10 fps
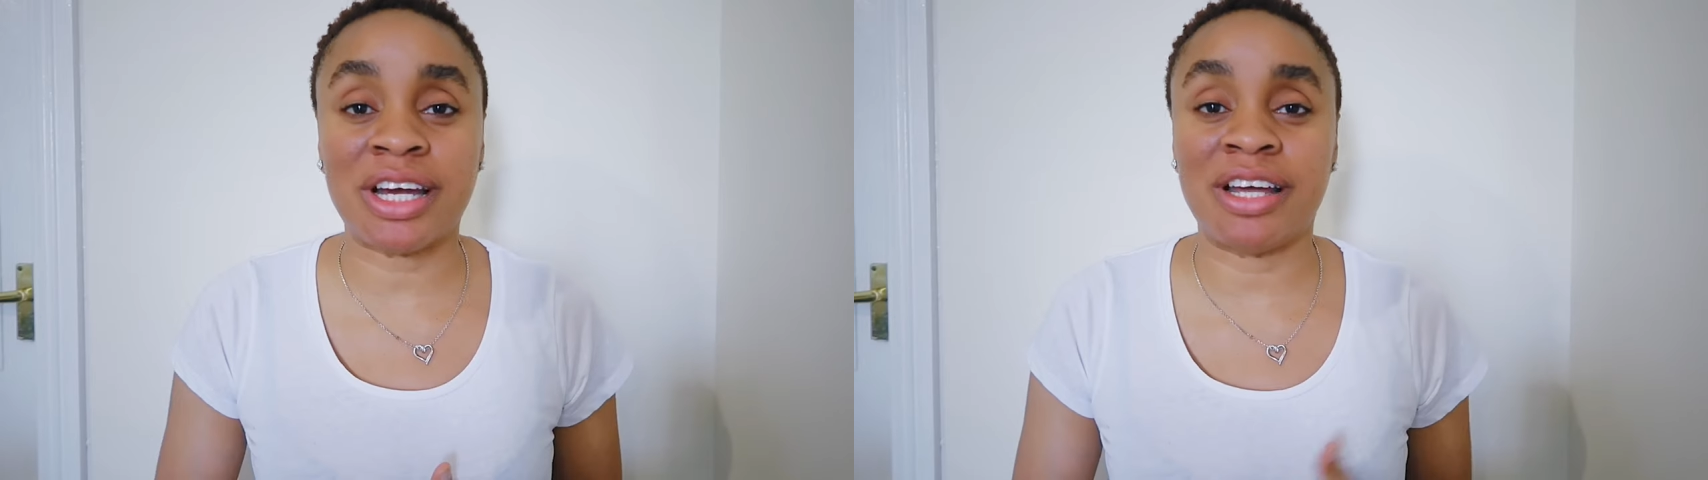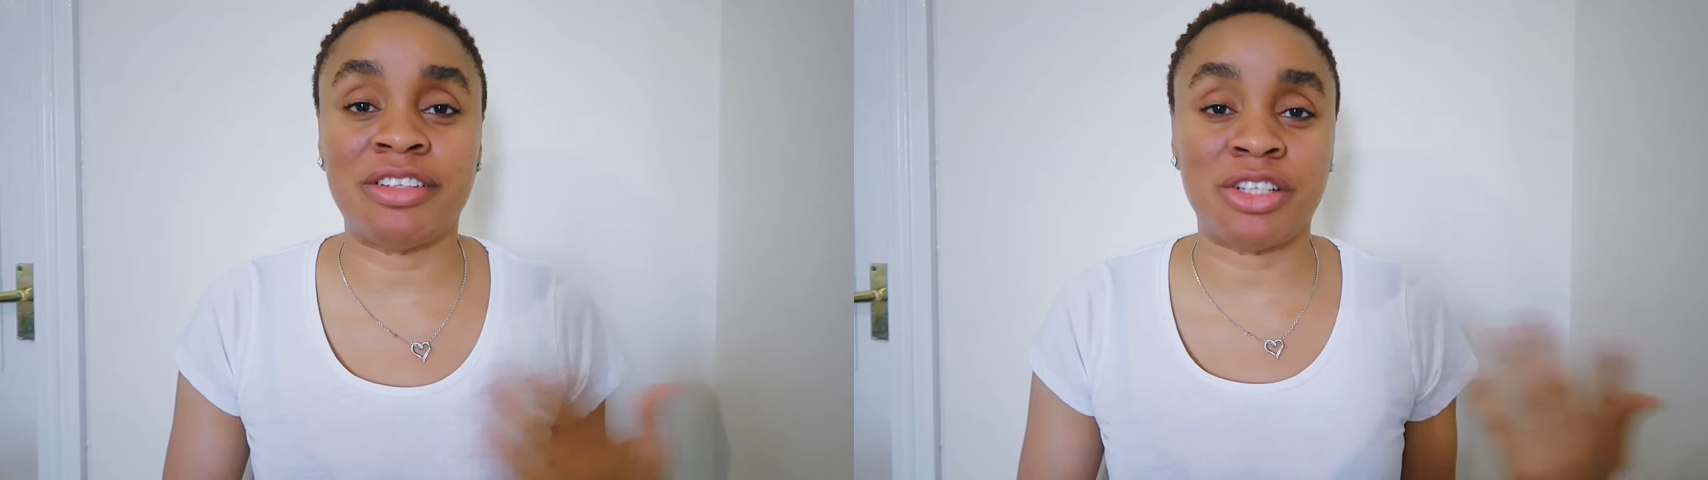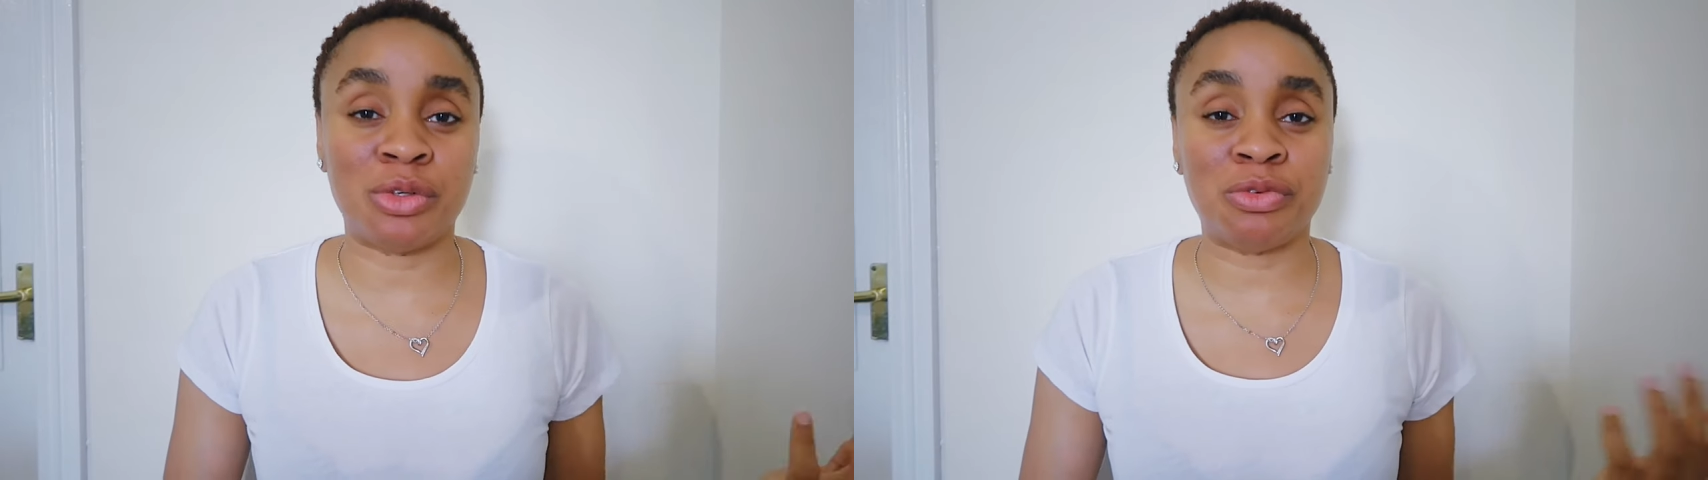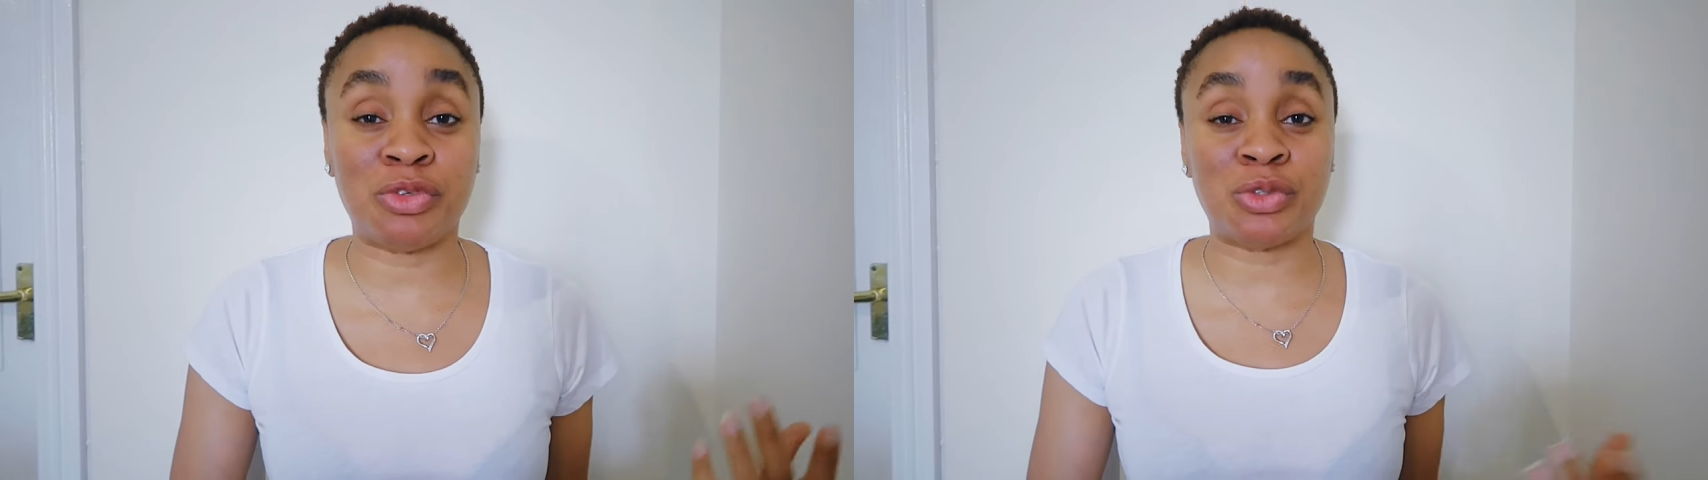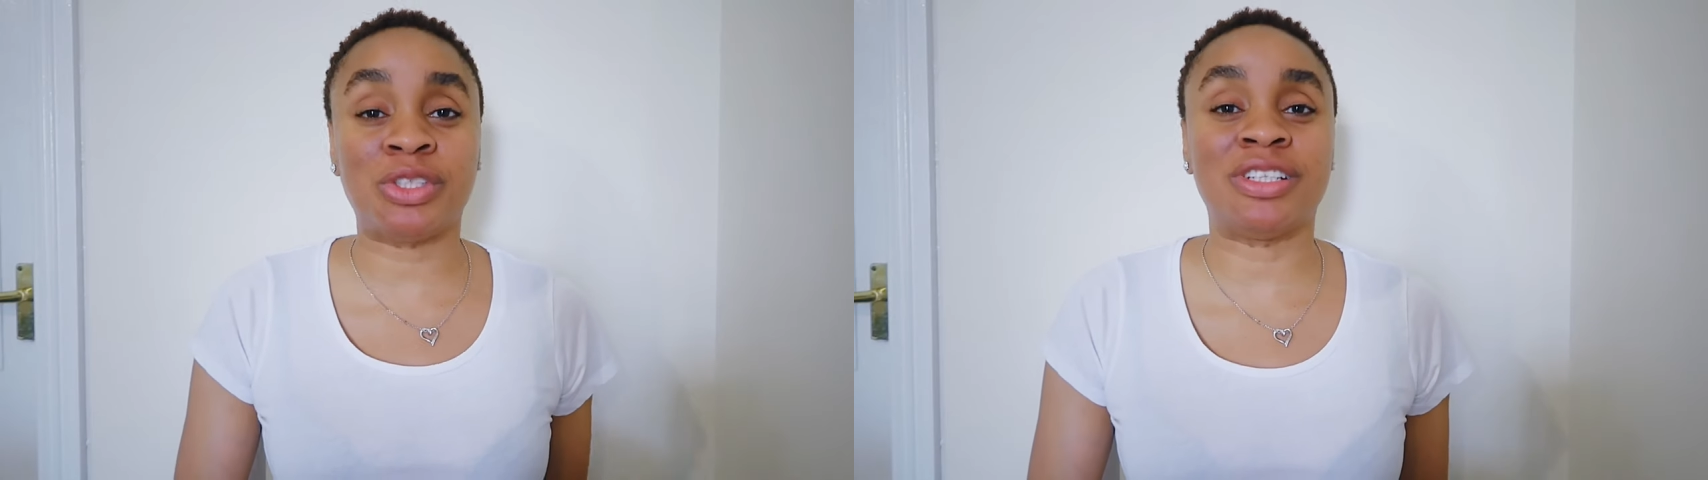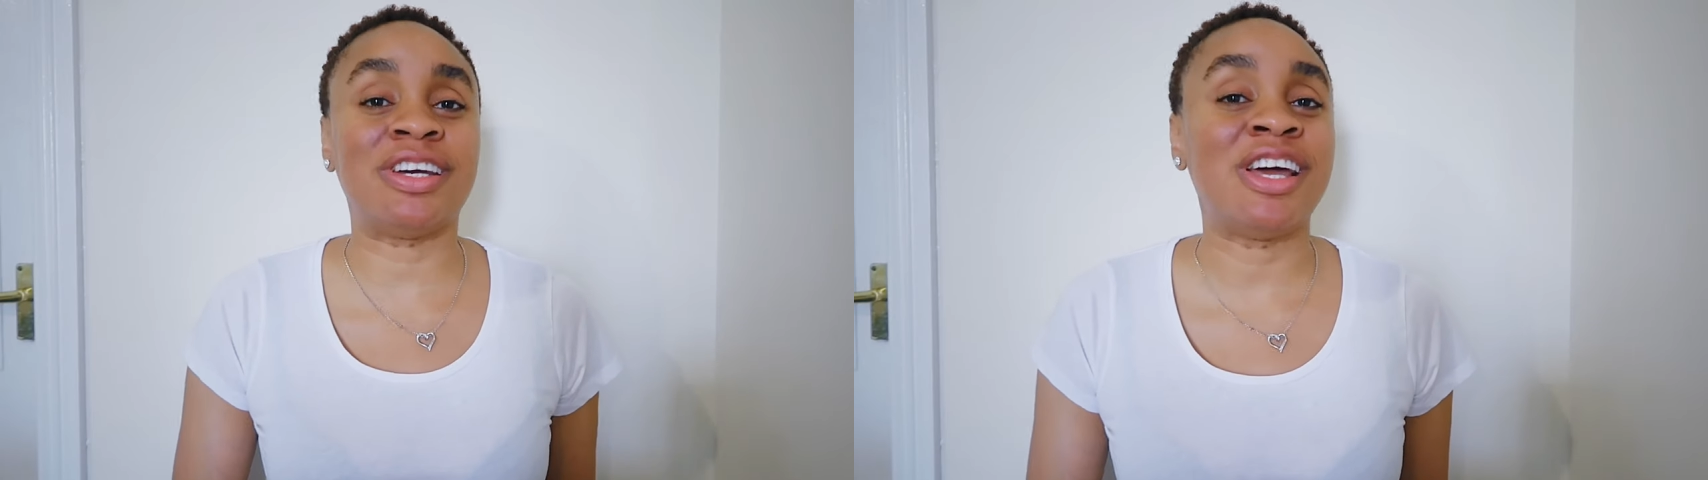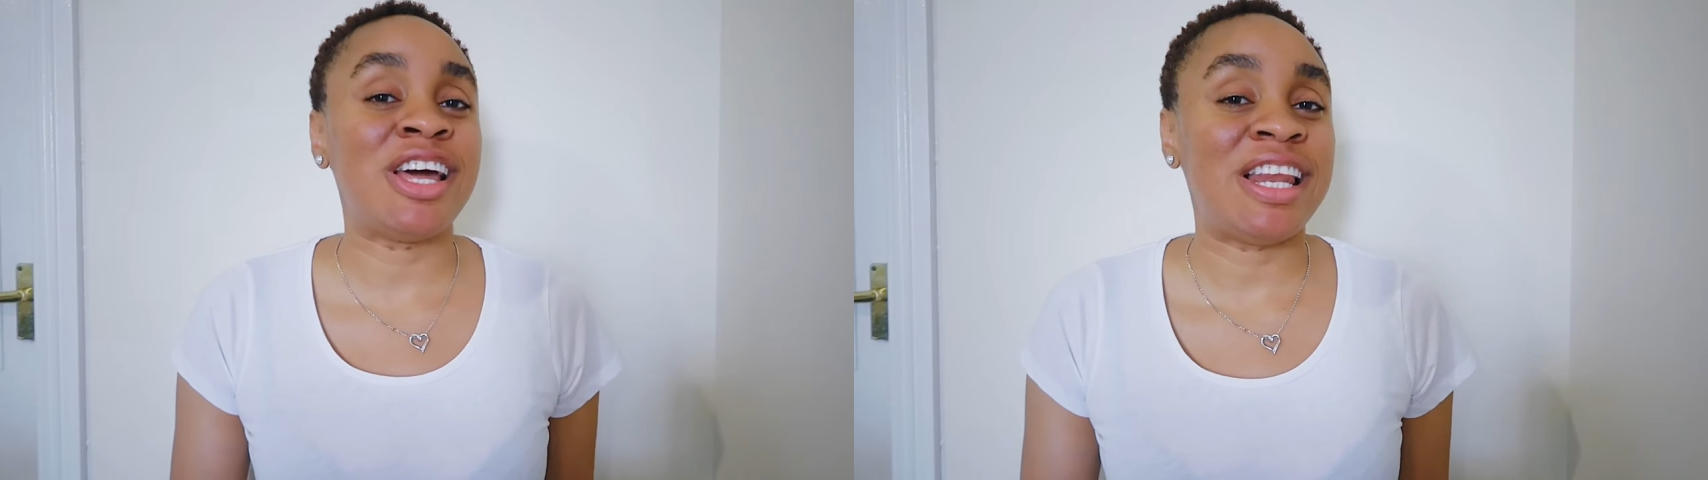can, you know, view the